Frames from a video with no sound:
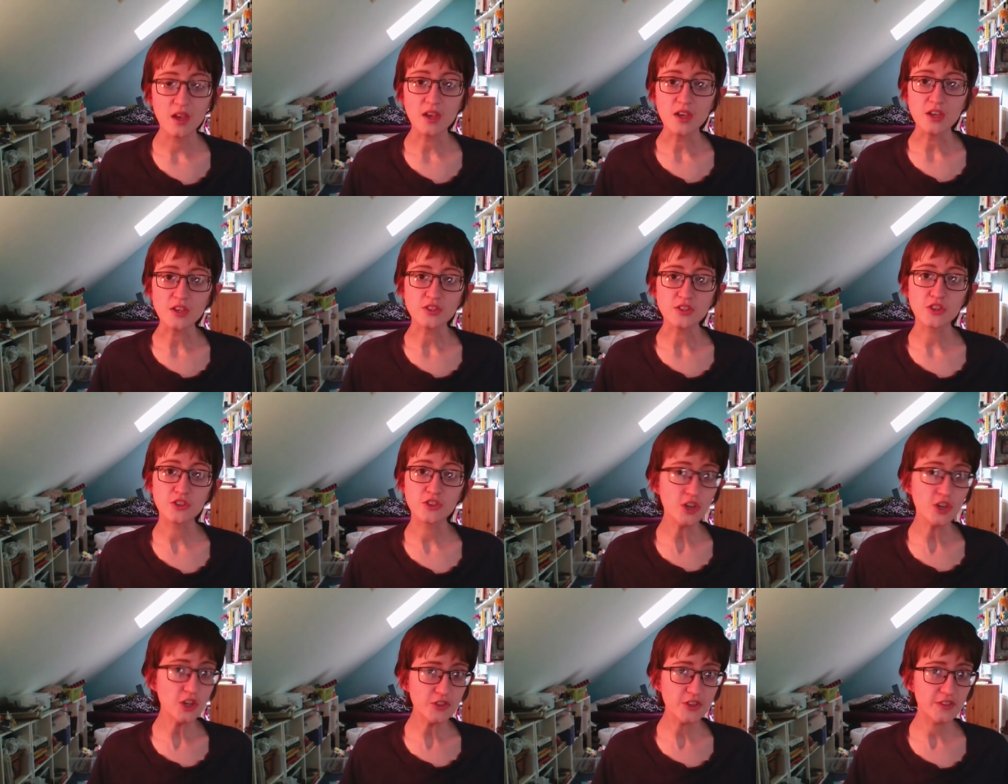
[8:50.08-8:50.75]
The
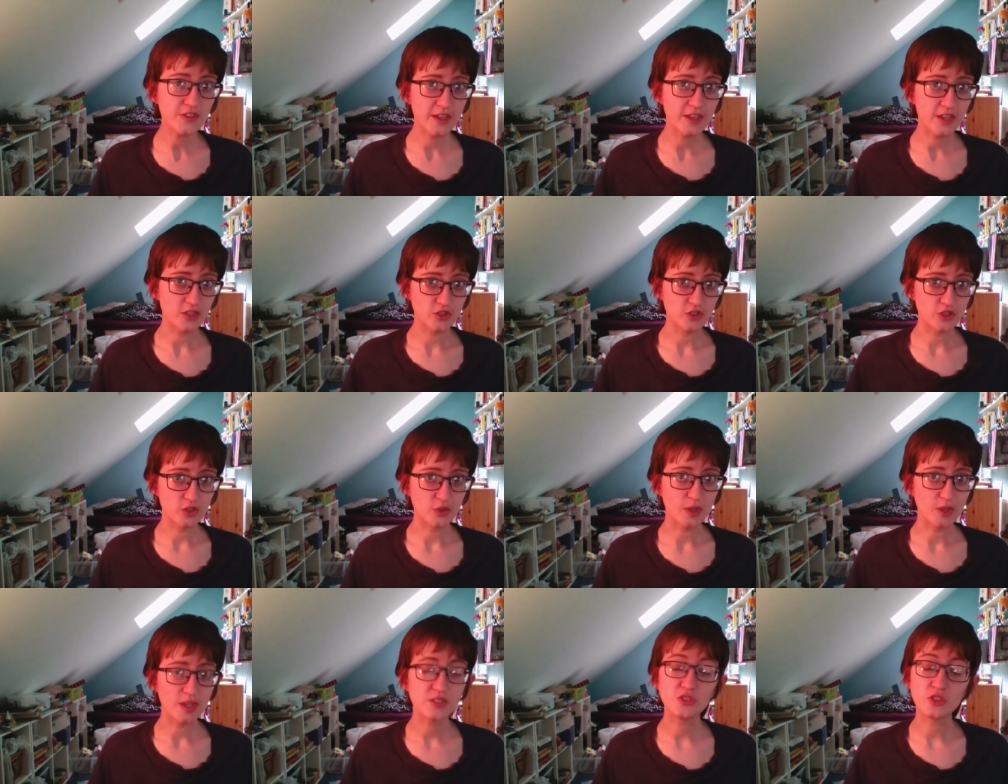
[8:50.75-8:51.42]
third thing they can do
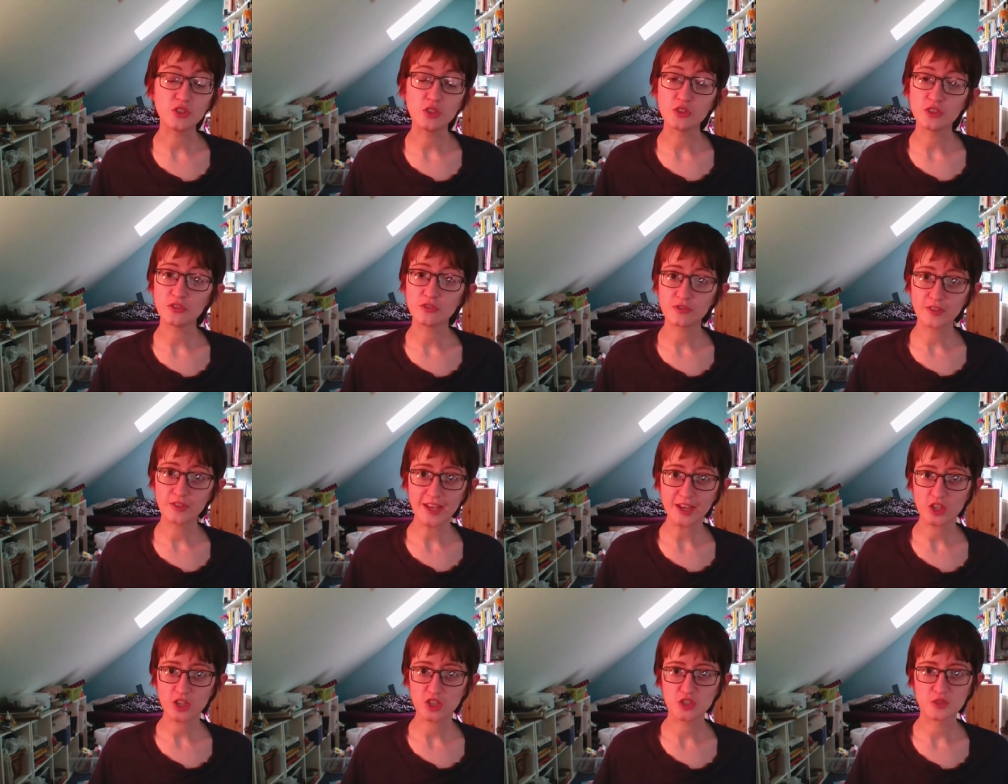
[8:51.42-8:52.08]
is use
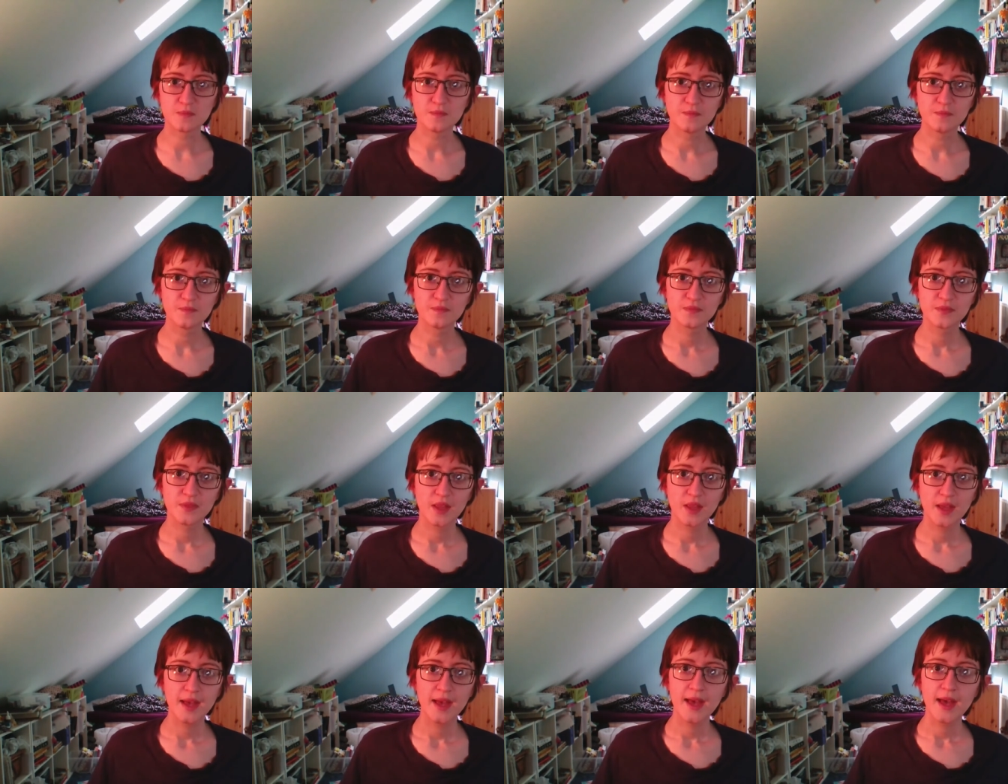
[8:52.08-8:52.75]
inflection.
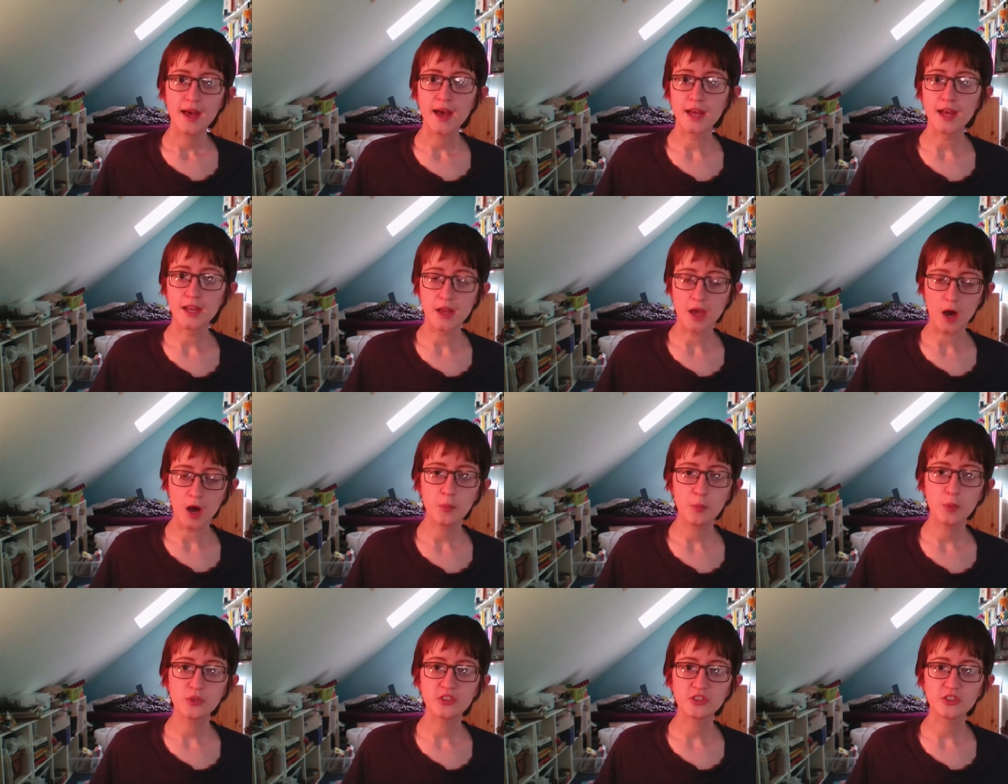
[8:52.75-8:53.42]
An
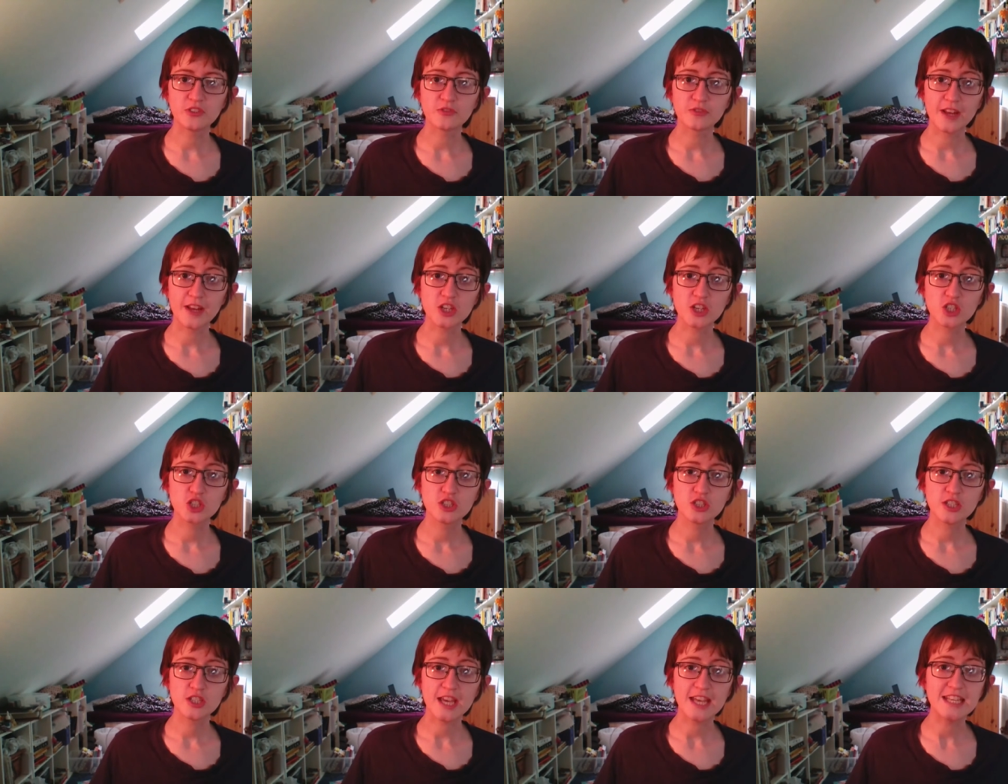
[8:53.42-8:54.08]
upwards
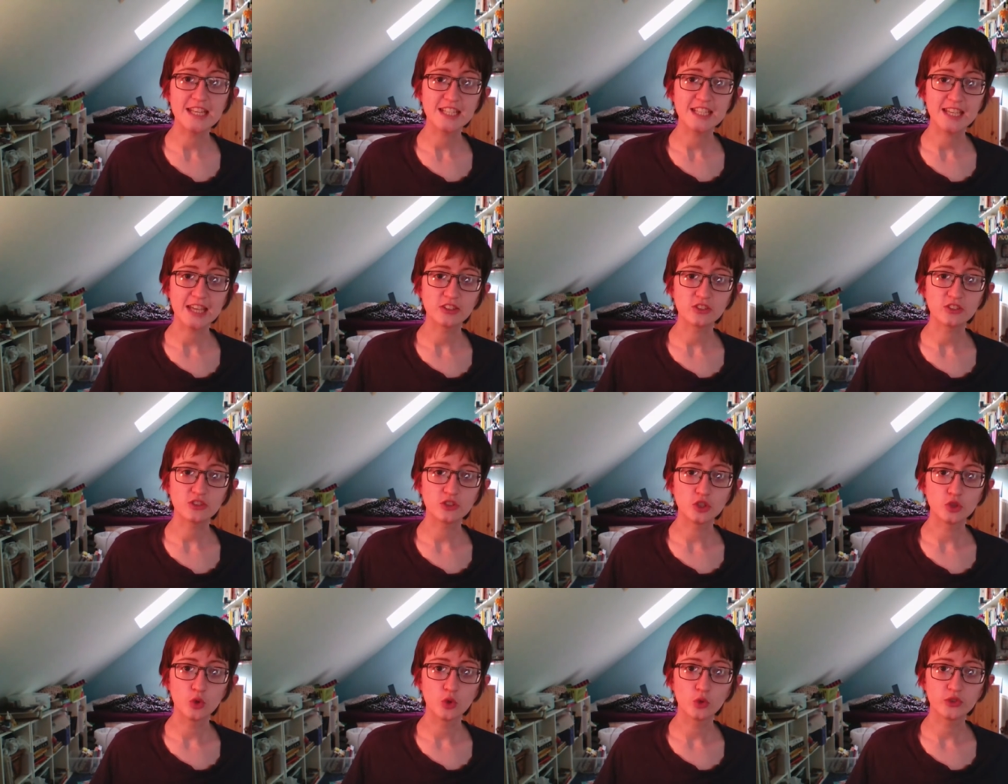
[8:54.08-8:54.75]
inflection indicates to
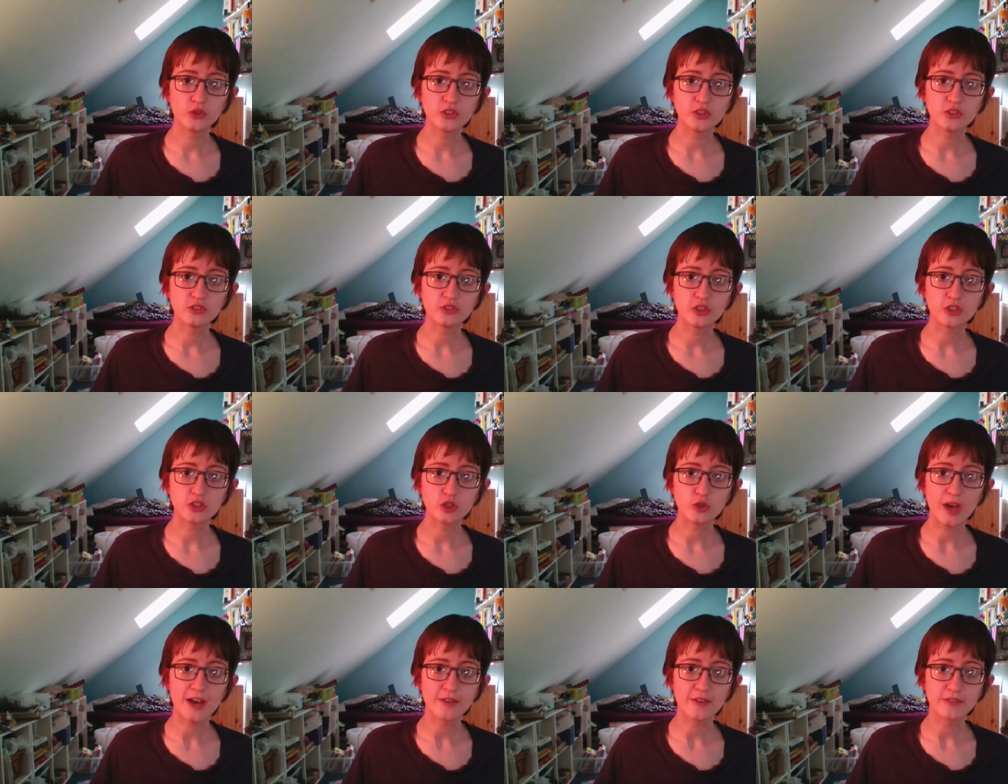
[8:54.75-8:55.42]
the audience that you
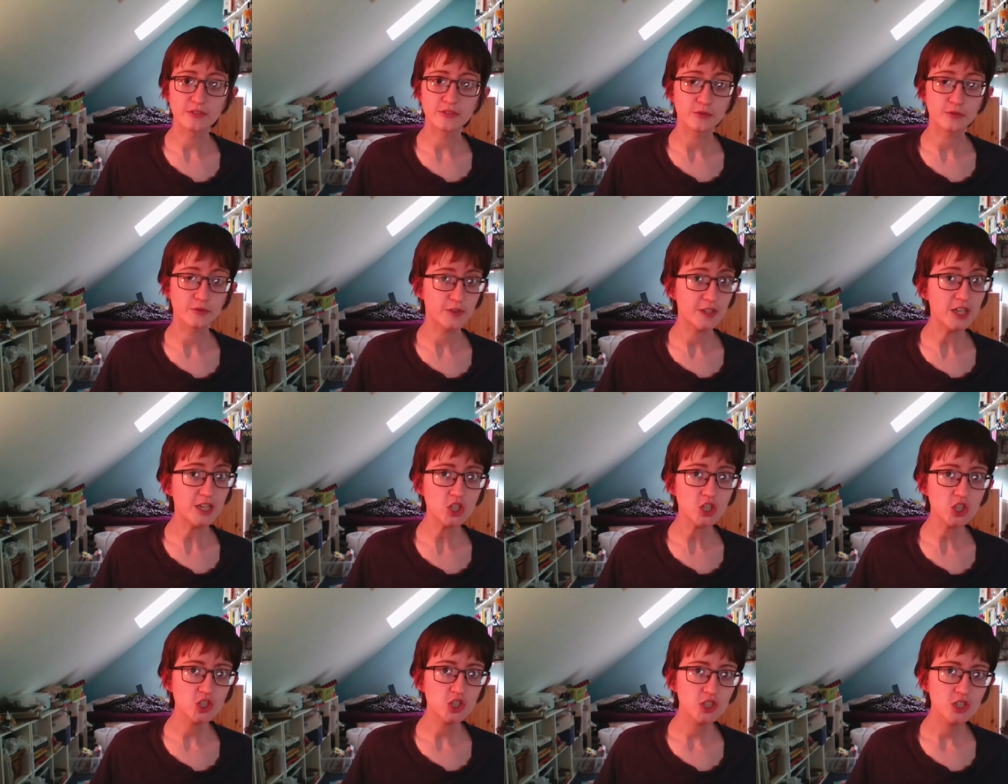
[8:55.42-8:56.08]
haven't
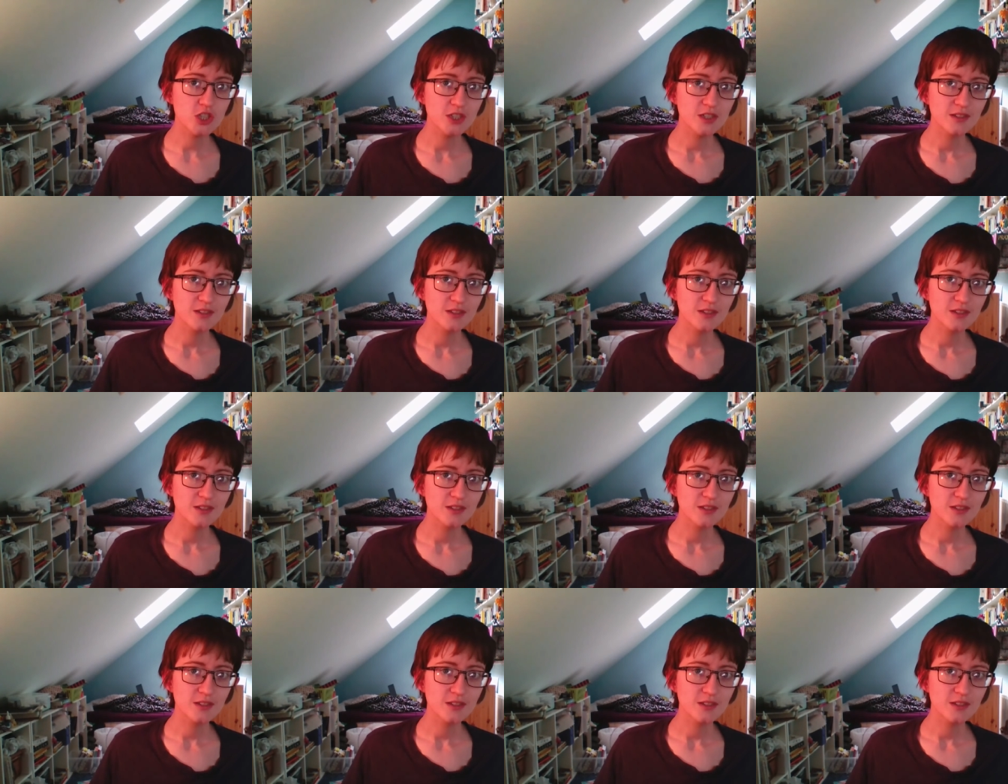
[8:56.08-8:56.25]
finished.